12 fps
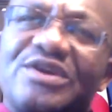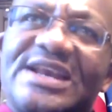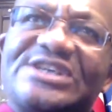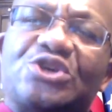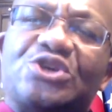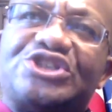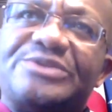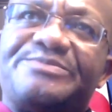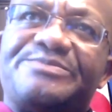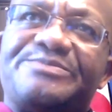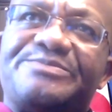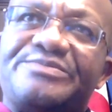
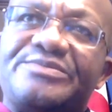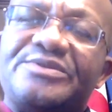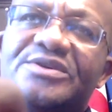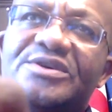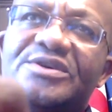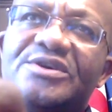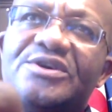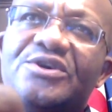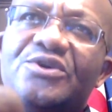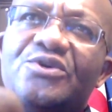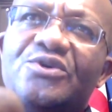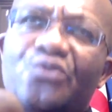relationship
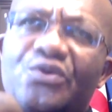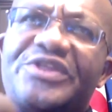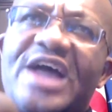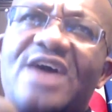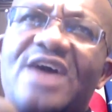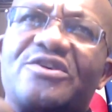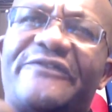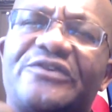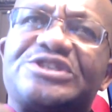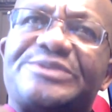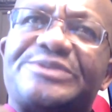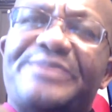with the Anglophone
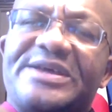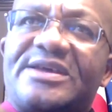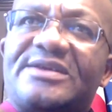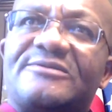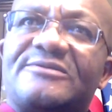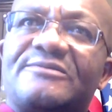speaking?